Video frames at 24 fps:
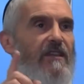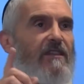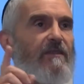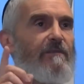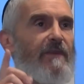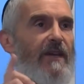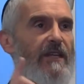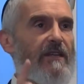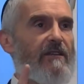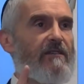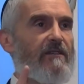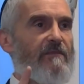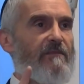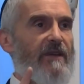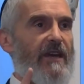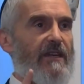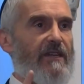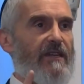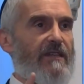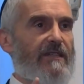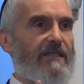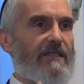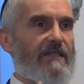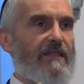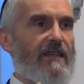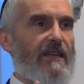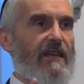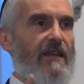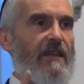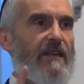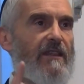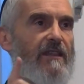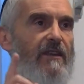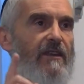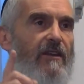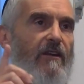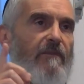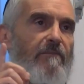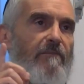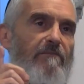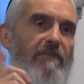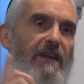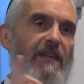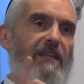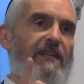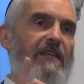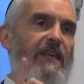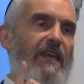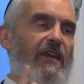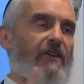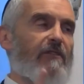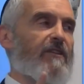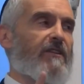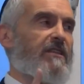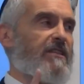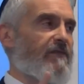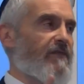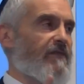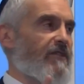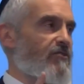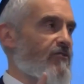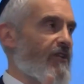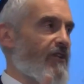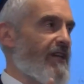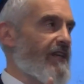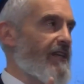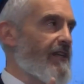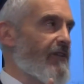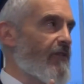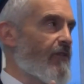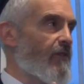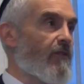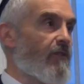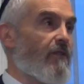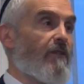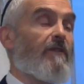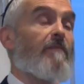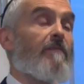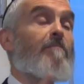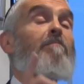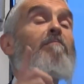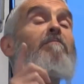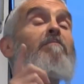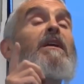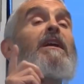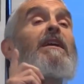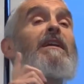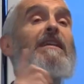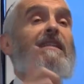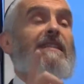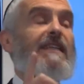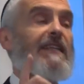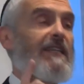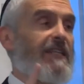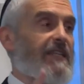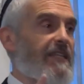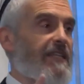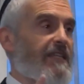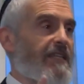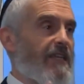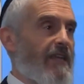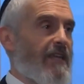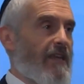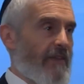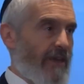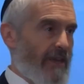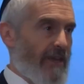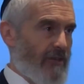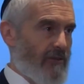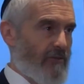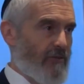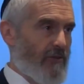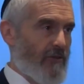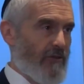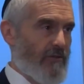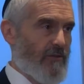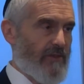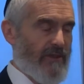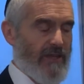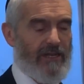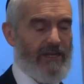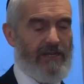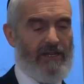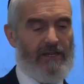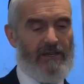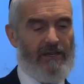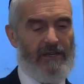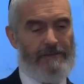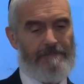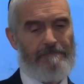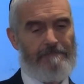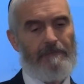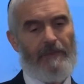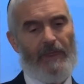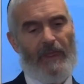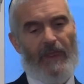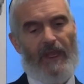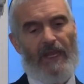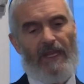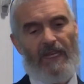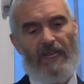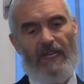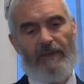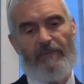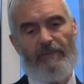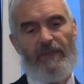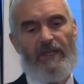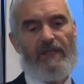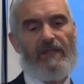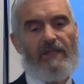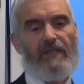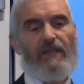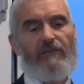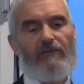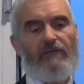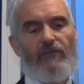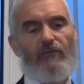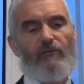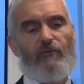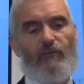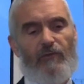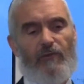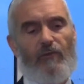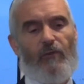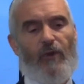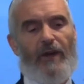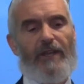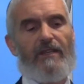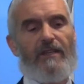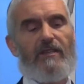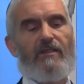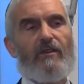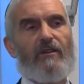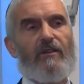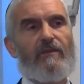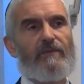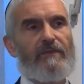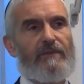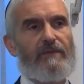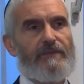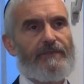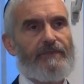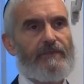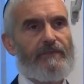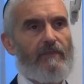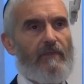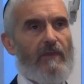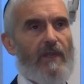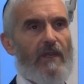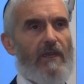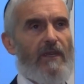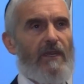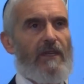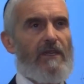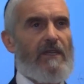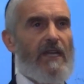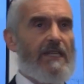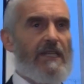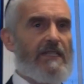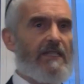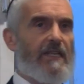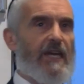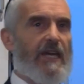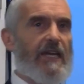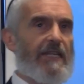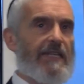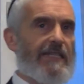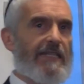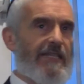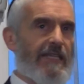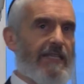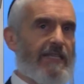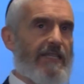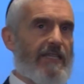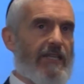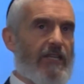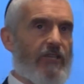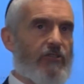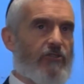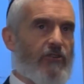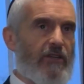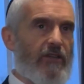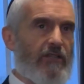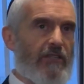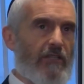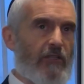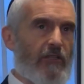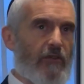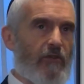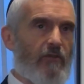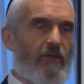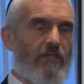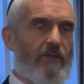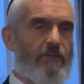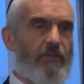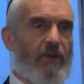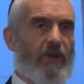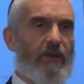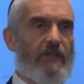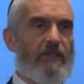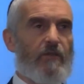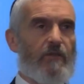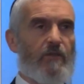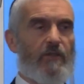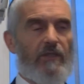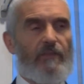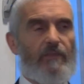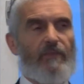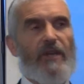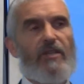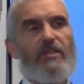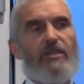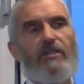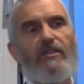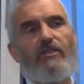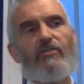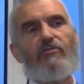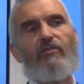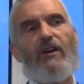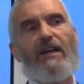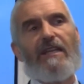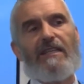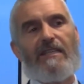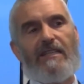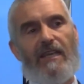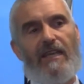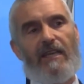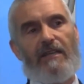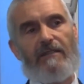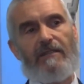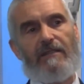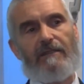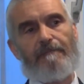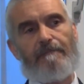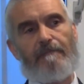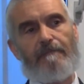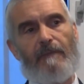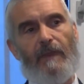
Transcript: death medical matters, there are many areas of Israeli law, amazingly, that accord with halakha. Let me give you one example. 1996 in Israel, a law was passed called the Patients' Rights Act.